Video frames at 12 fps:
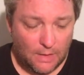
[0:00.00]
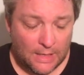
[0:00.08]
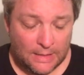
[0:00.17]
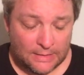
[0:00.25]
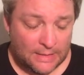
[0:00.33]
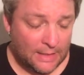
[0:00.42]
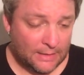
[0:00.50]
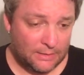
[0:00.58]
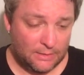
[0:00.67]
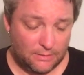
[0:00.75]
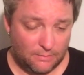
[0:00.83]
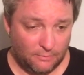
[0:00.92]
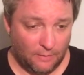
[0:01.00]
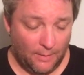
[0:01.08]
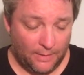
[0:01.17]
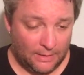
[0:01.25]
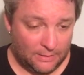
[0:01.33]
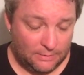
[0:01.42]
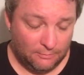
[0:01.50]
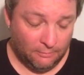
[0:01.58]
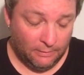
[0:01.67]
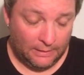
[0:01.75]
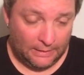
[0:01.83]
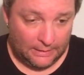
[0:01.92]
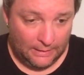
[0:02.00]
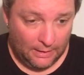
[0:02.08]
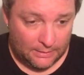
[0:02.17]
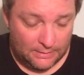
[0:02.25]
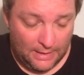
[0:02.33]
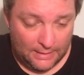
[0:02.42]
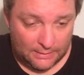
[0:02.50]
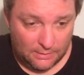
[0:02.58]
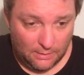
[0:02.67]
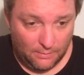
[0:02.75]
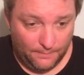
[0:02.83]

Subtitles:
And it tastes, I mean, it really does taste